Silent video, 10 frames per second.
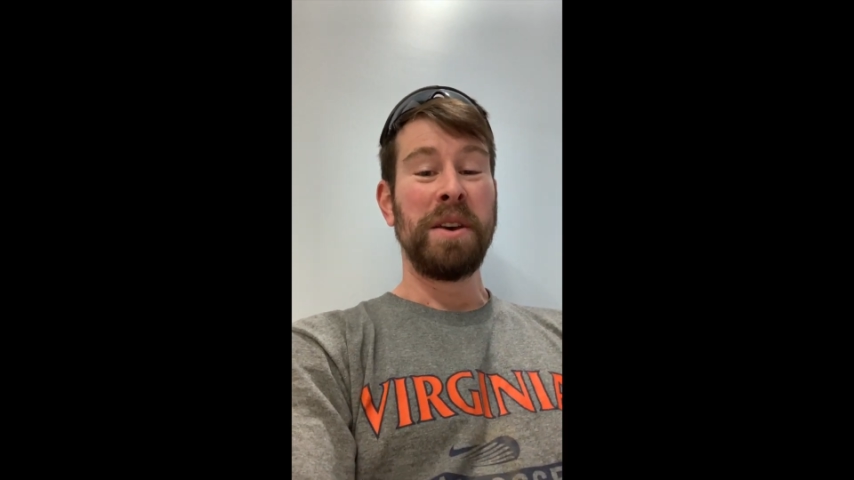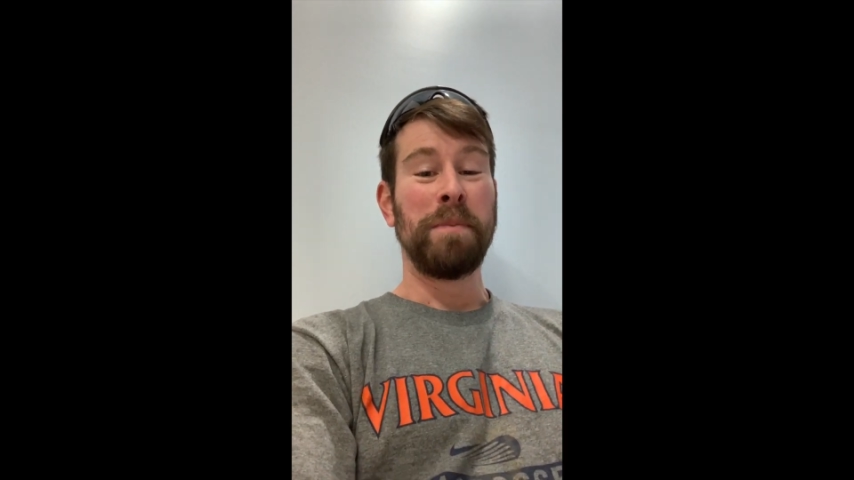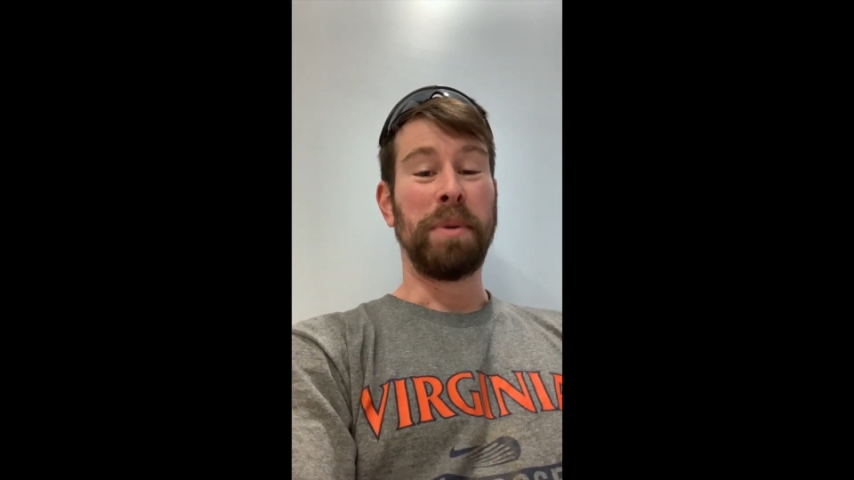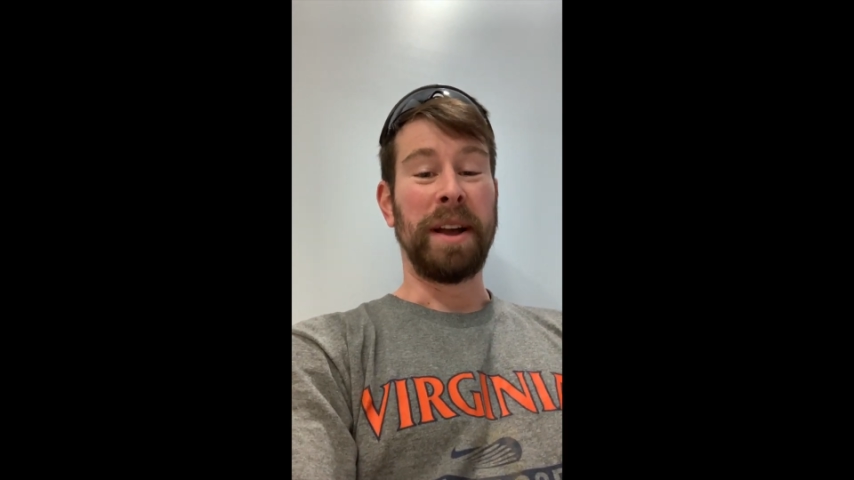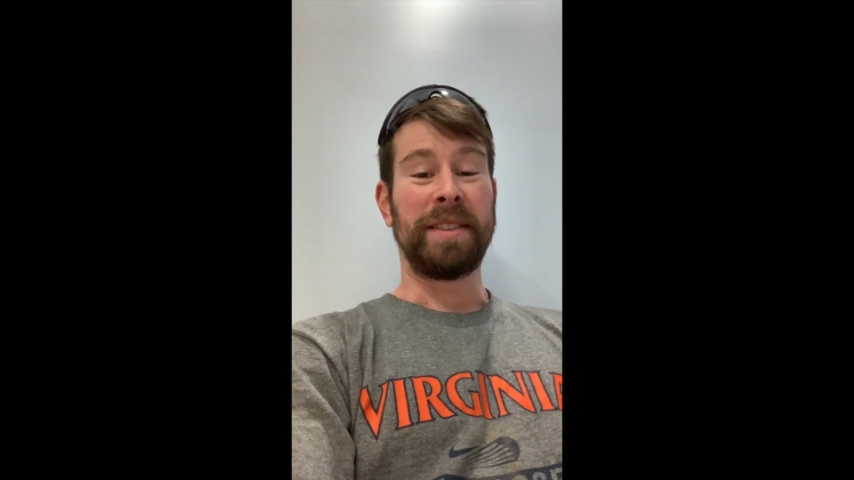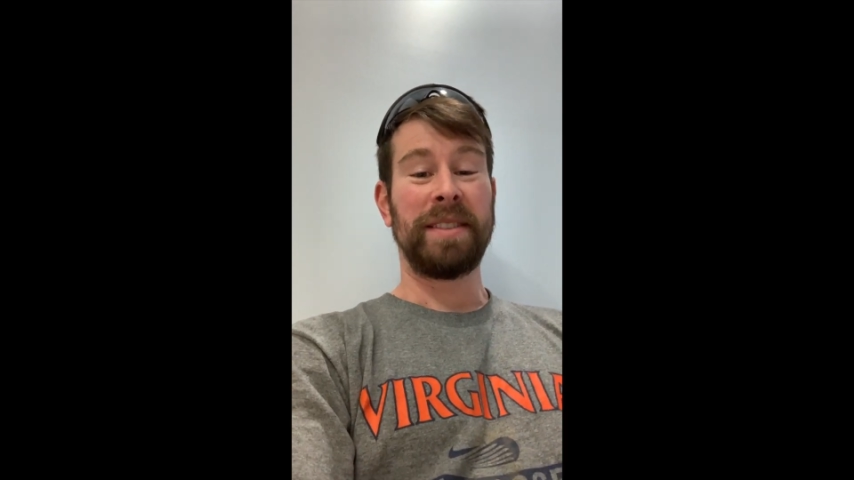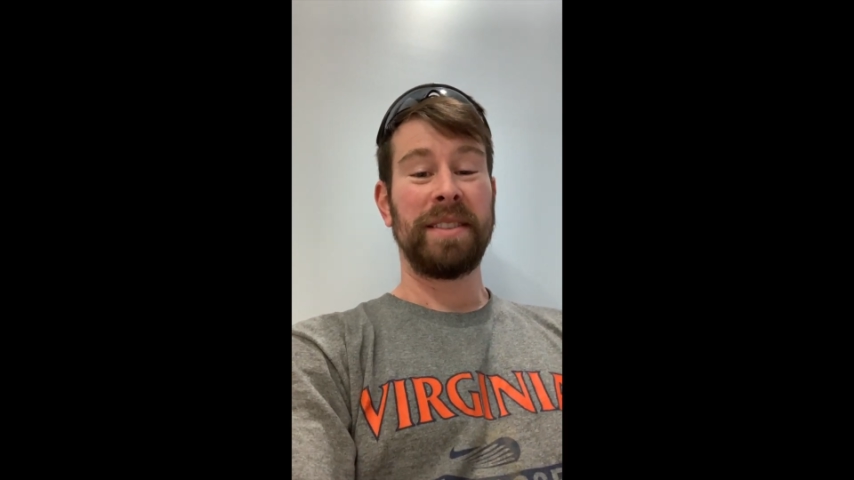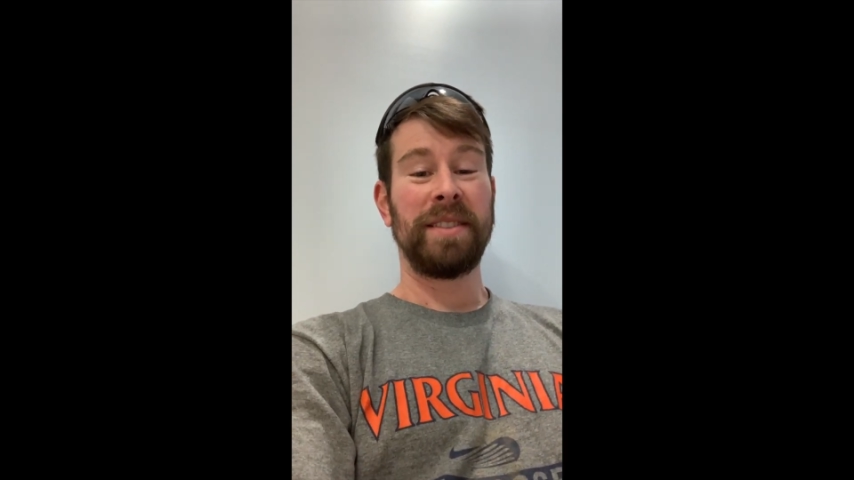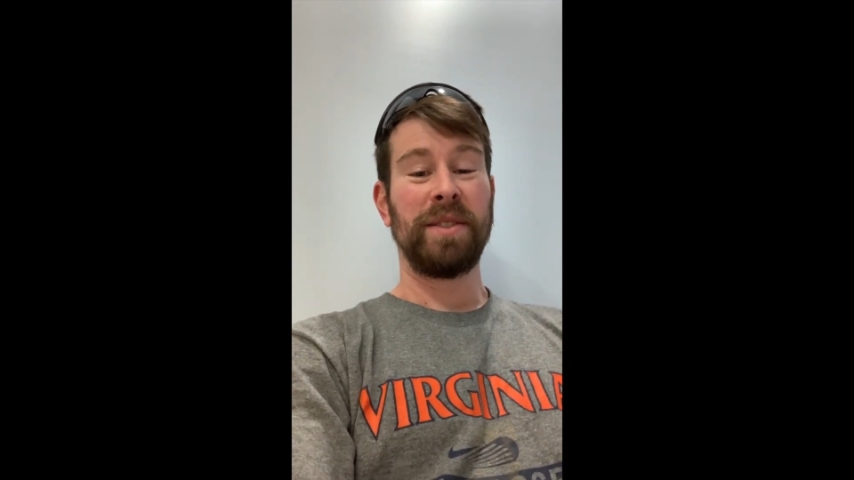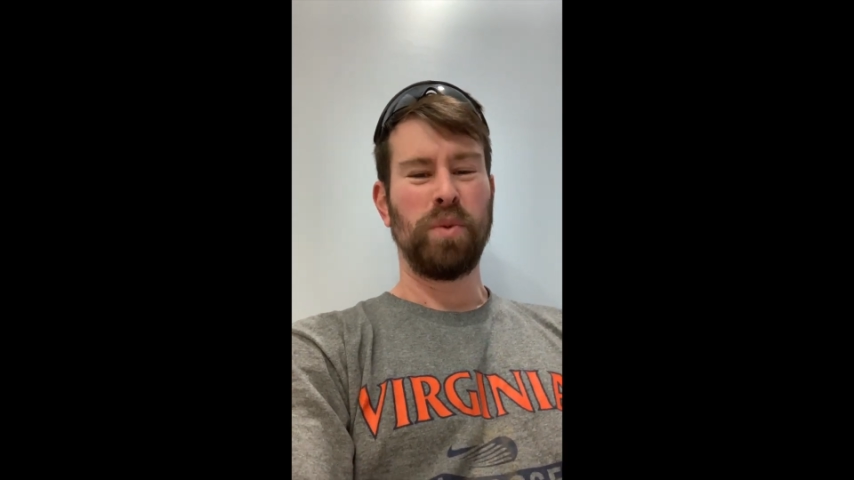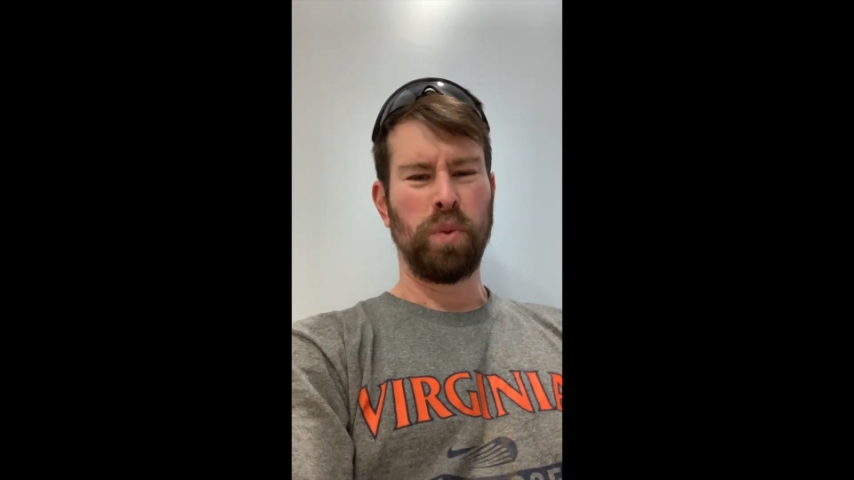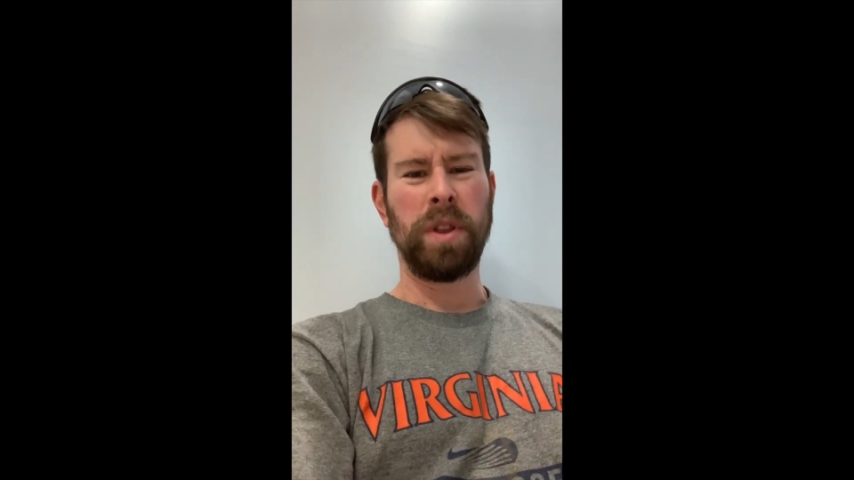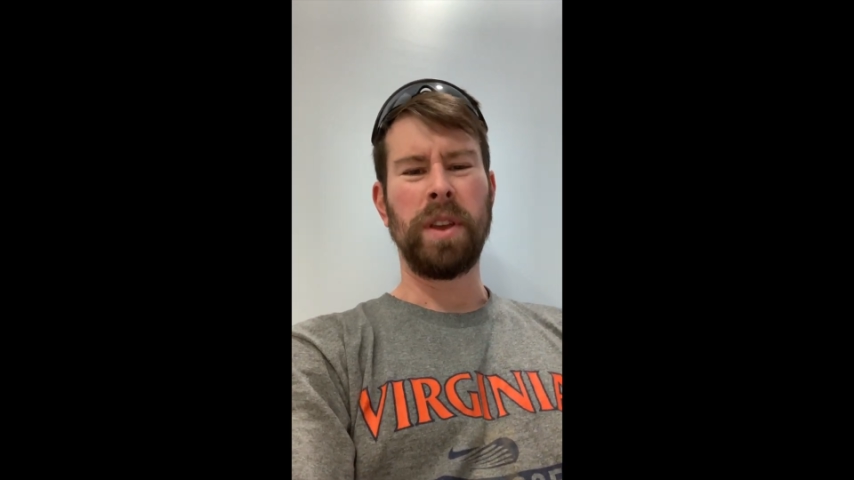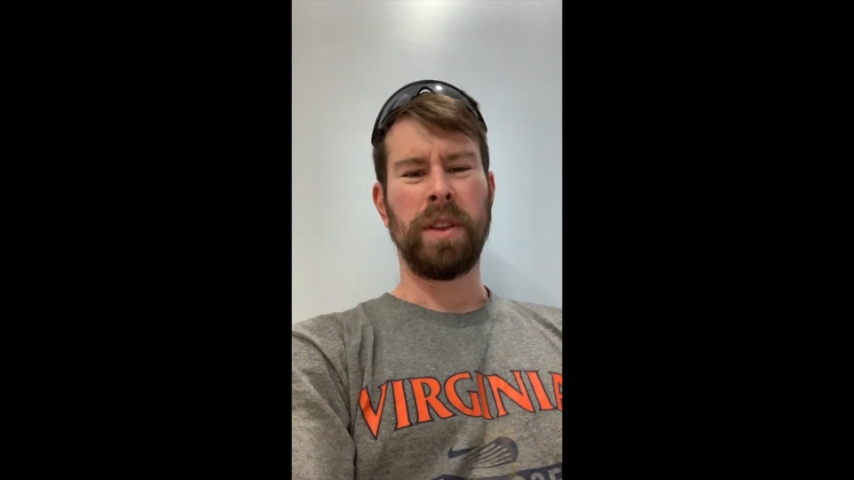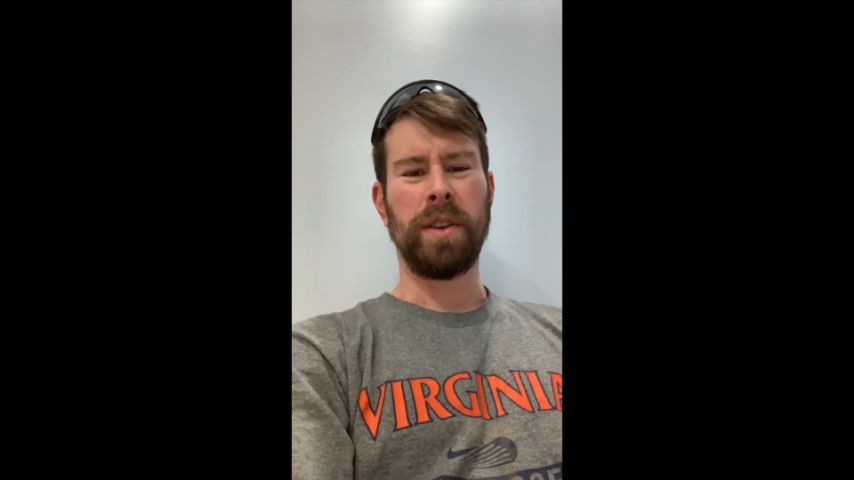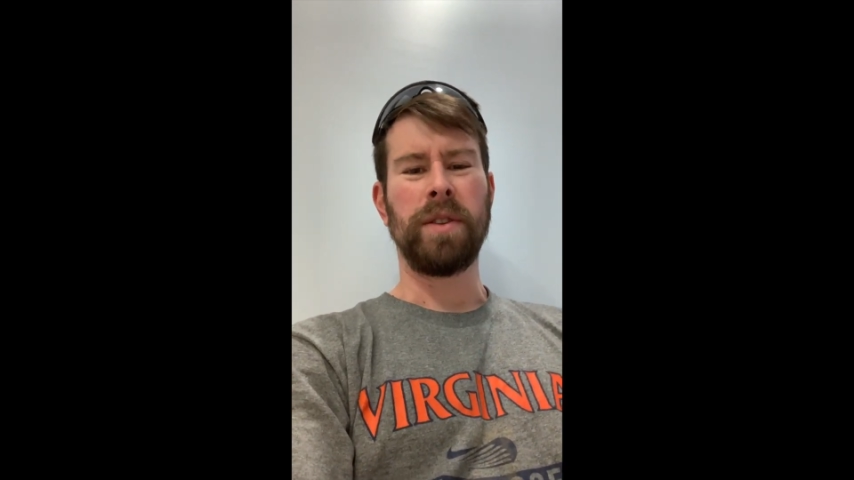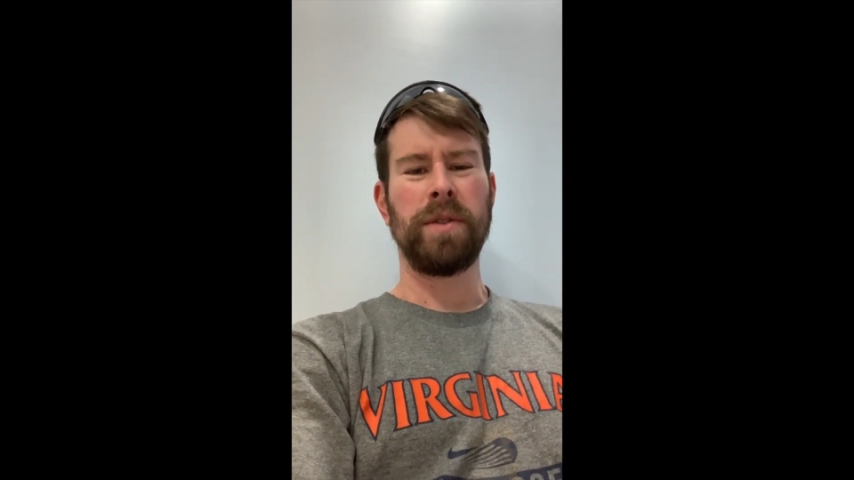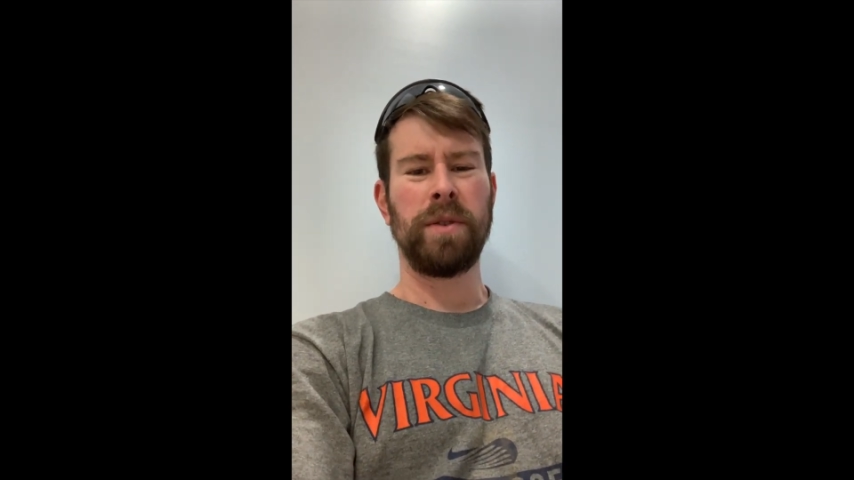But we did it.